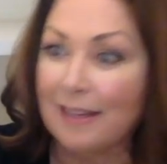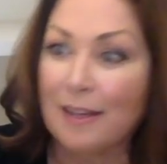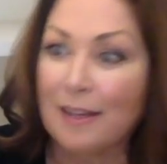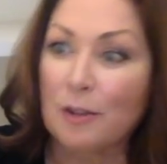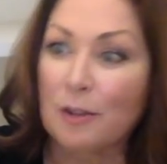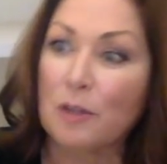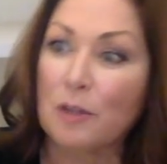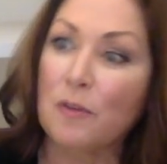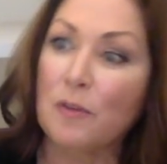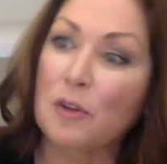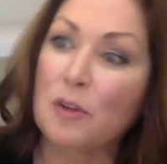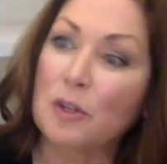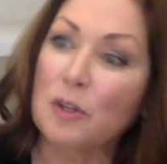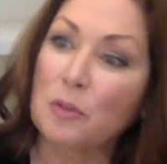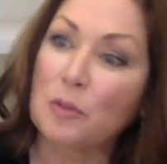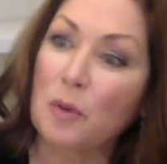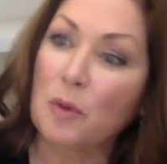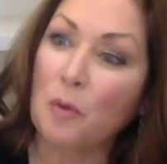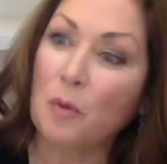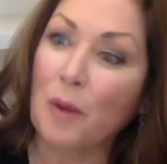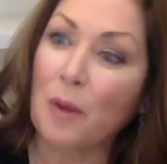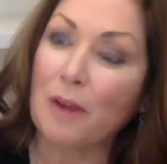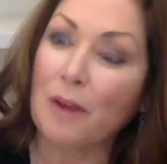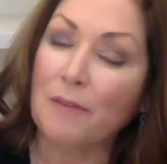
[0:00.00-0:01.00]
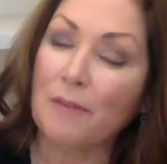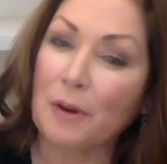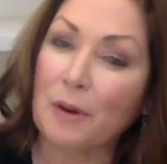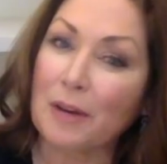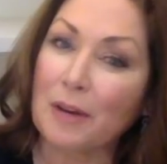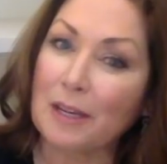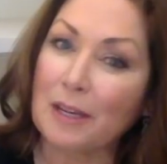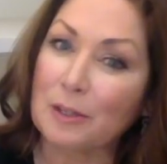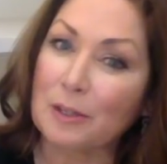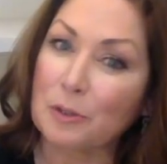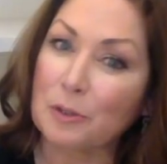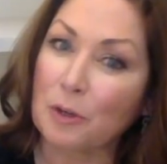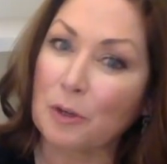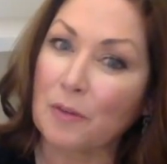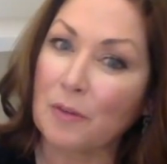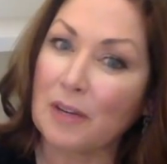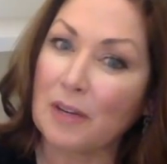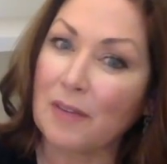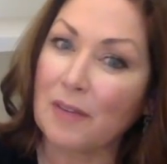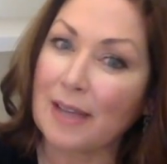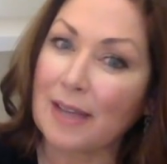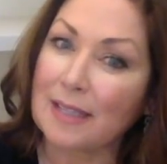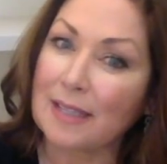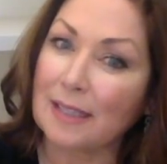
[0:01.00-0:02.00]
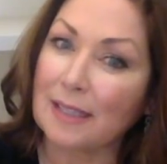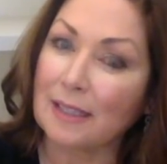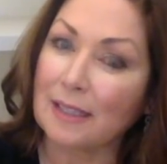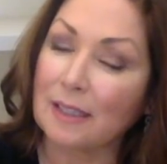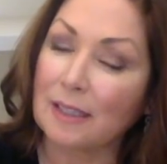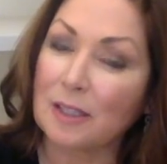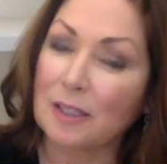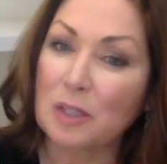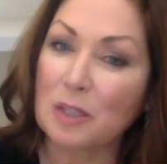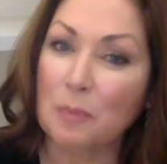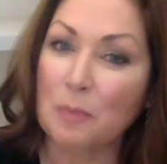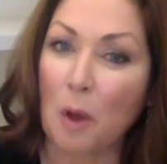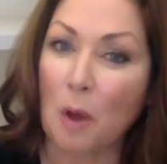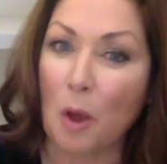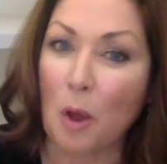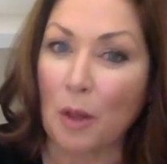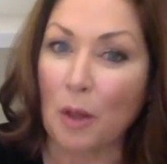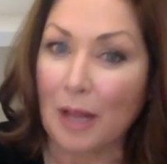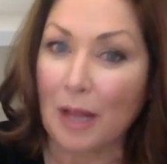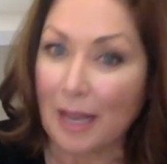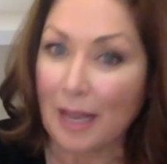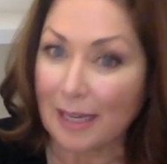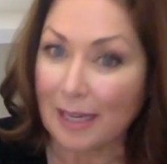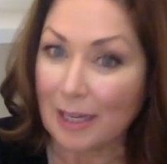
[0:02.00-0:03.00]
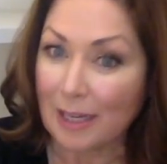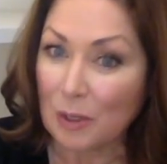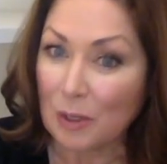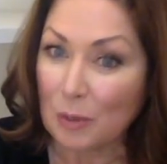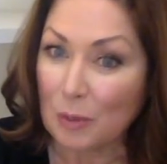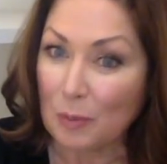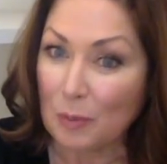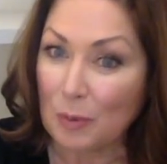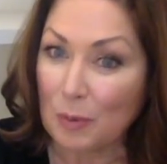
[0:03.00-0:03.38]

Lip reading: So if you just want to wear it very conservative as a little small huggy hoop,